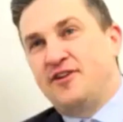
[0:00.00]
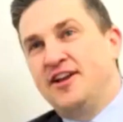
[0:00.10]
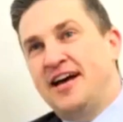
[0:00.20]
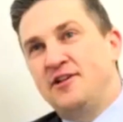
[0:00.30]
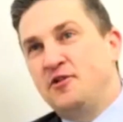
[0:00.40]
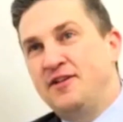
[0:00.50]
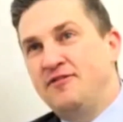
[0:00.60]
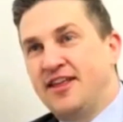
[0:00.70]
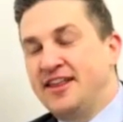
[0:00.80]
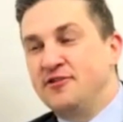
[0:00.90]
I don't even
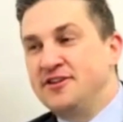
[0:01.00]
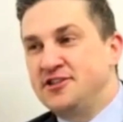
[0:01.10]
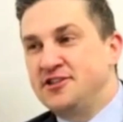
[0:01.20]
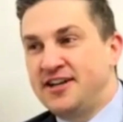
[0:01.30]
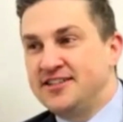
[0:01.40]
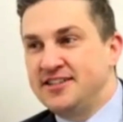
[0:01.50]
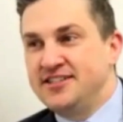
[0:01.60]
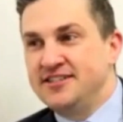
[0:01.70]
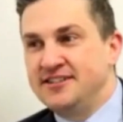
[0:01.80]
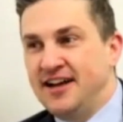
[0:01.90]
think there is a
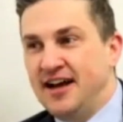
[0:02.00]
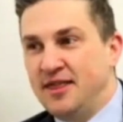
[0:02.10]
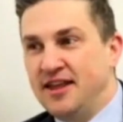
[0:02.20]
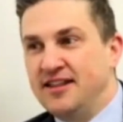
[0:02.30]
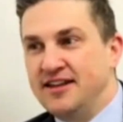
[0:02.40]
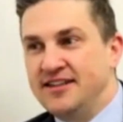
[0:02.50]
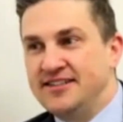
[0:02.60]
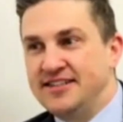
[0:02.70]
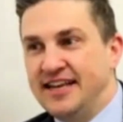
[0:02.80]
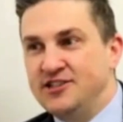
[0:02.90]
transition. I think that it's
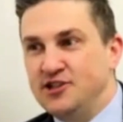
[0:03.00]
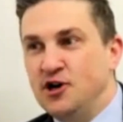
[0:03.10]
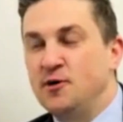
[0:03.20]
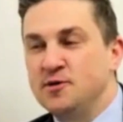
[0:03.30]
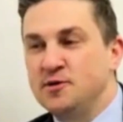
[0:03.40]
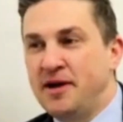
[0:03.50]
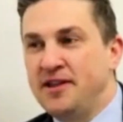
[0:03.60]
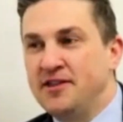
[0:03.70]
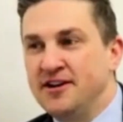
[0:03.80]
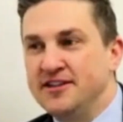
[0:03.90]
it's always been
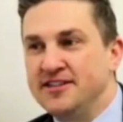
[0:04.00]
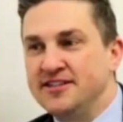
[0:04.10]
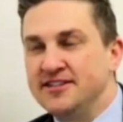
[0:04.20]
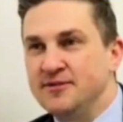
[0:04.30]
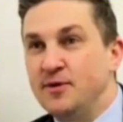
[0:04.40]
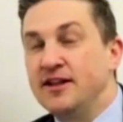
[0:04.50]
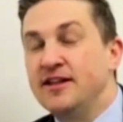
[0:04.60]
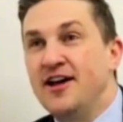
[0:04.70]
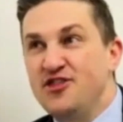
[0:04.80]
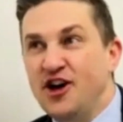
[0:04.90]
there. It's well,
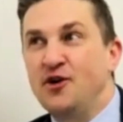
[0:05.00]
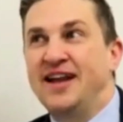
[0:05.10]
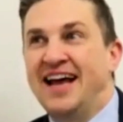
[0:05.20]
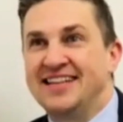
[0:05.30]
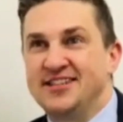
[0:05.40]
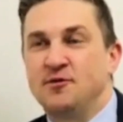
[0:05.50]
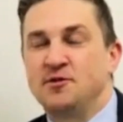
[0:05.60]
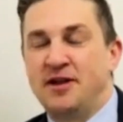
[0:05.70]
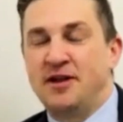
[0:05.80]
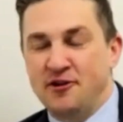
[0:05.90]
not only has it always
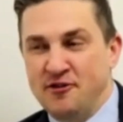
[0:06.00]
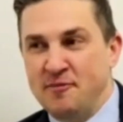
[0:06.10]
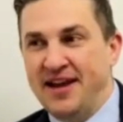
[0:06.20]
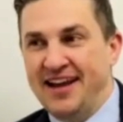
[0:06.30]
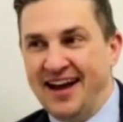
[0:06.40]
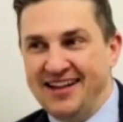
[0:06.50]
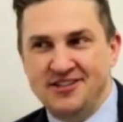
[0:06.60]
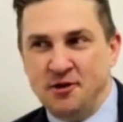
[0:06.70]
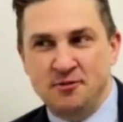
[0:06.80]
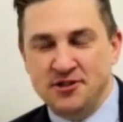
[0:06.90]
been there for me, it's
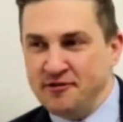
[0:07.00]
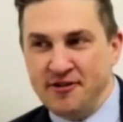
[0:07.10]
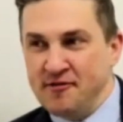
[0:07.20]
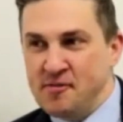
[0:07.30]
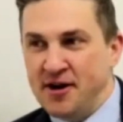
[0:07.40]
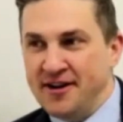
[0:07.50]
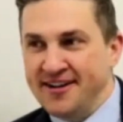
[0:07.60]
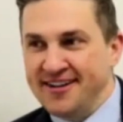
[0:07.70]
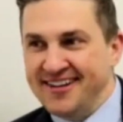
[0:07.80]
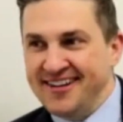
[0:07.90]
always there for everybody.
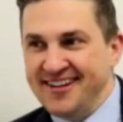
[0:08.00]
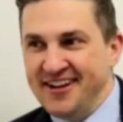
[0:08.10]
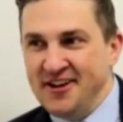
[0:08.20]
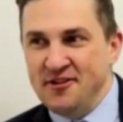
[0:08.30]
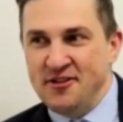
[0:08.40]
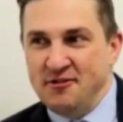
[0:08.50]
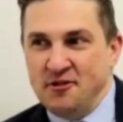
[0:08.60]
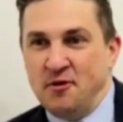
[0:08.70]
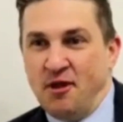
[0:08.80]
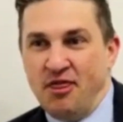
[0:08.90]
Mm. You know, the, the
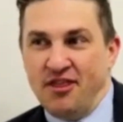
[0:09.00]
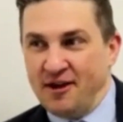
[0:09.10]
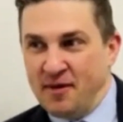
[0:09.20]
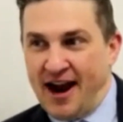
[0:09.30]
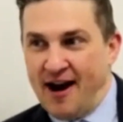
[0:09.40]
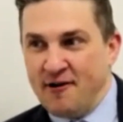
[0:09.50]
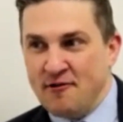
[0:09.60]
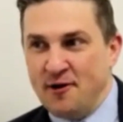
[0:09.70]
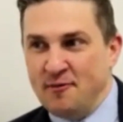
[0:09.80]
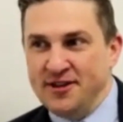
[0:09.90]
one thing we carry
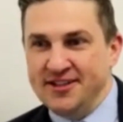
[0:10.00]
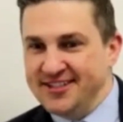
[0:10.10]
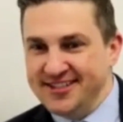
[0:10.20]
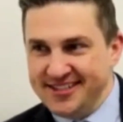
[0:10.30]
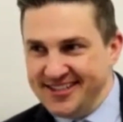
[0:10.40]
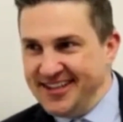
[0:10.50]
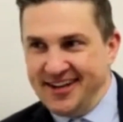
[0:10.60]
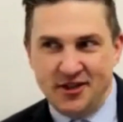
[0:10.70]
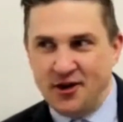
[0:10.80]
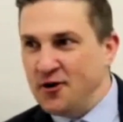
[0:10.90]
around with us
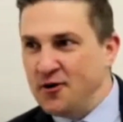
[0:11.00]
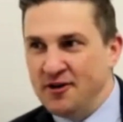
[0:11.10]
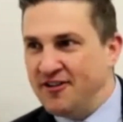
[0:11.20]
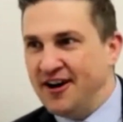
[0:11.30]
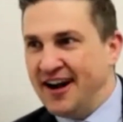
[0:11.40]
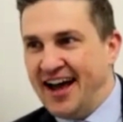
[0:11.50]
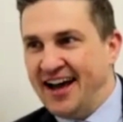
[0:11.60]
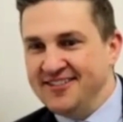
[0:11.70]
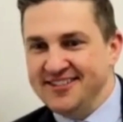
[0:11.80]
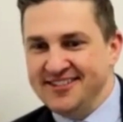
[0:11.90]
the whole of our lives
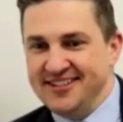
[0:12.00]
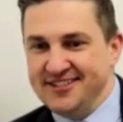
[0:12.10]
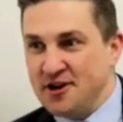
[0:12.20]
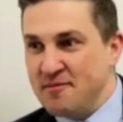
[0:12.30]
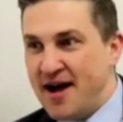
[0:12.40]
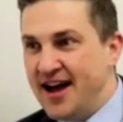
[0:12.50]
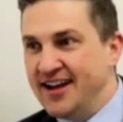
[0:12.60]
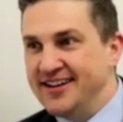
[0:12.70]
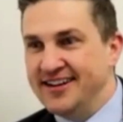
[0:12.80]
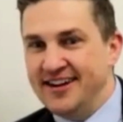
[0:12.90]
is, is our mind
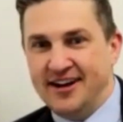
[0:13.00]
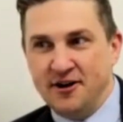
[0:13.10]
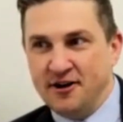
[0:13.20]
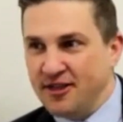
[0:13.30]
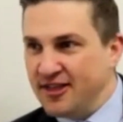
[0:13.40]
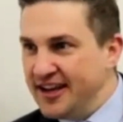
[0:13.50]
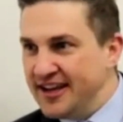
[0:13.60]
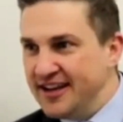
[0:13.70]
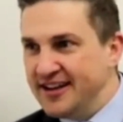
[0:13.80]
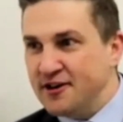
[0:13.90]
and, and our
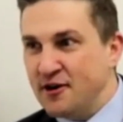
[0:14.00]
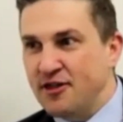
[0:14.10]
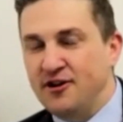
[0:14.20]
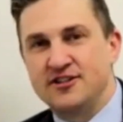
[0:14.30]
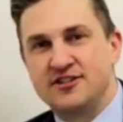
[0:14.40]
thinking and our thoughts.